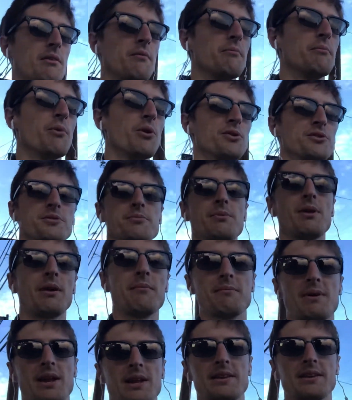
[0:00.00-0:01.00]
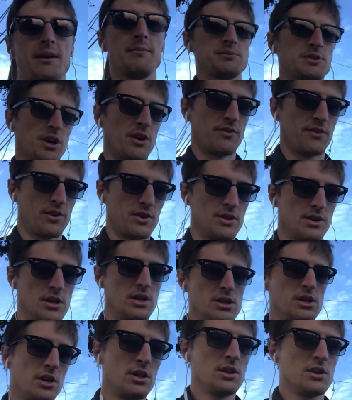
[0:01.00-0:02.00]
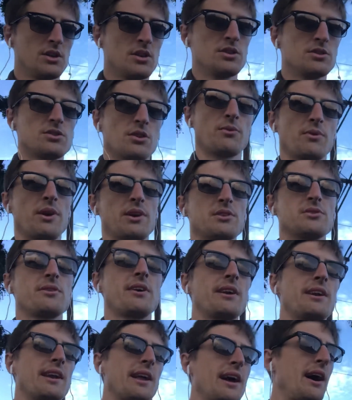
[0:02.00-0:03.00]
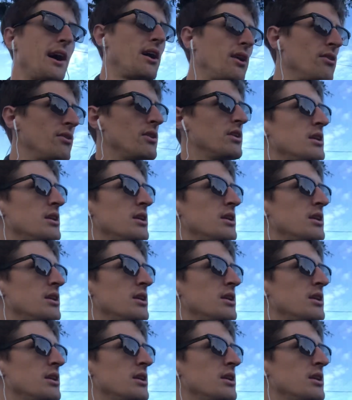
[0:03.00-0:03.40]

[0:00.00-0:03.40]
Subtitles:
multiply many times over. So whereas right now